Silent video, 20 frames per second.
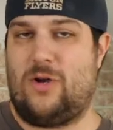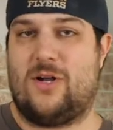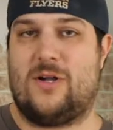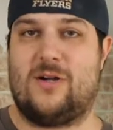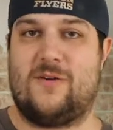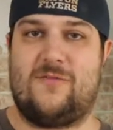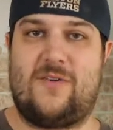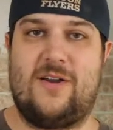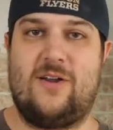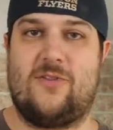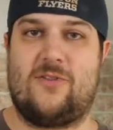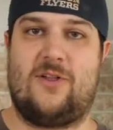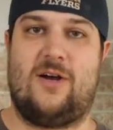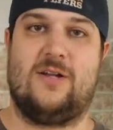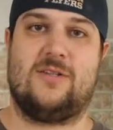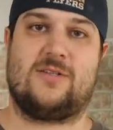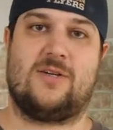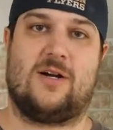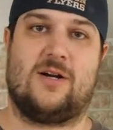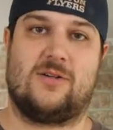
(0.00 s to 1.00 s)
our final
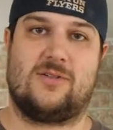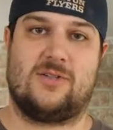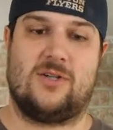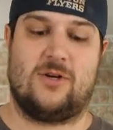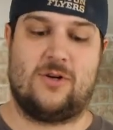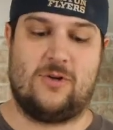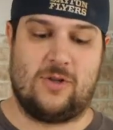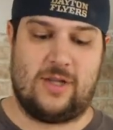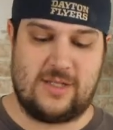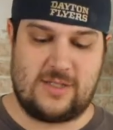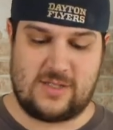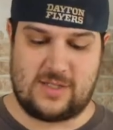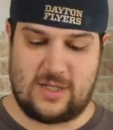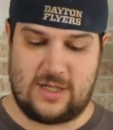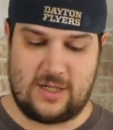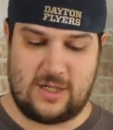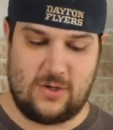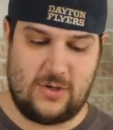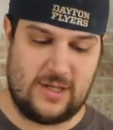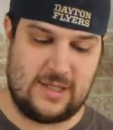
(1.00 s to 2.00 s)
thoughts are. So let's
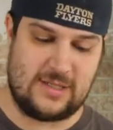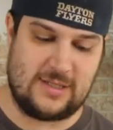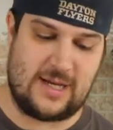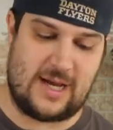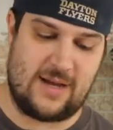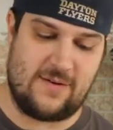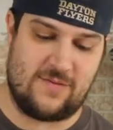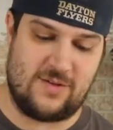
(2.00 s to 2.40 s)
go ahead and dive